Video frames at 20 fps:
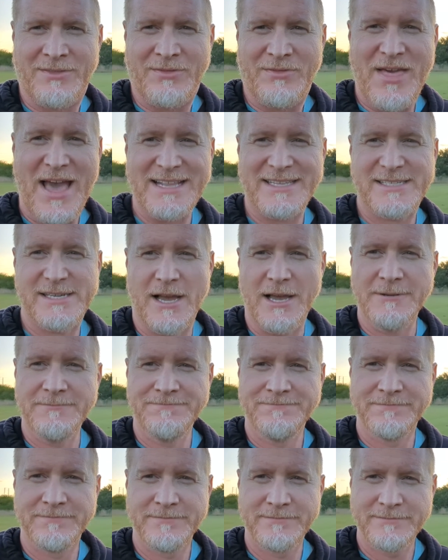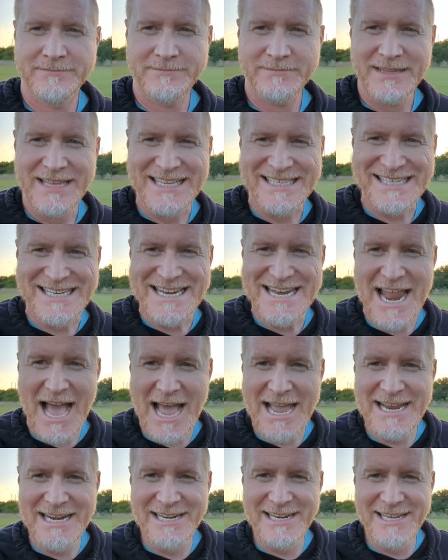That sun, it's
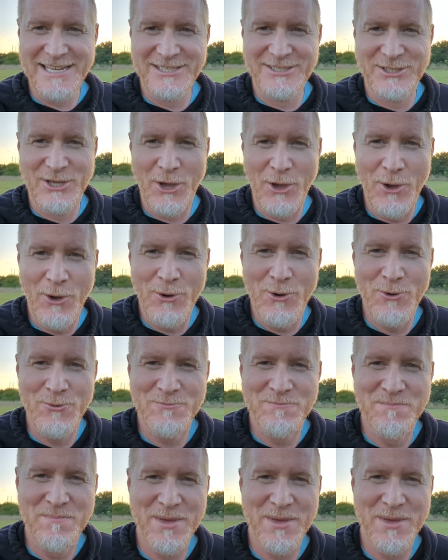92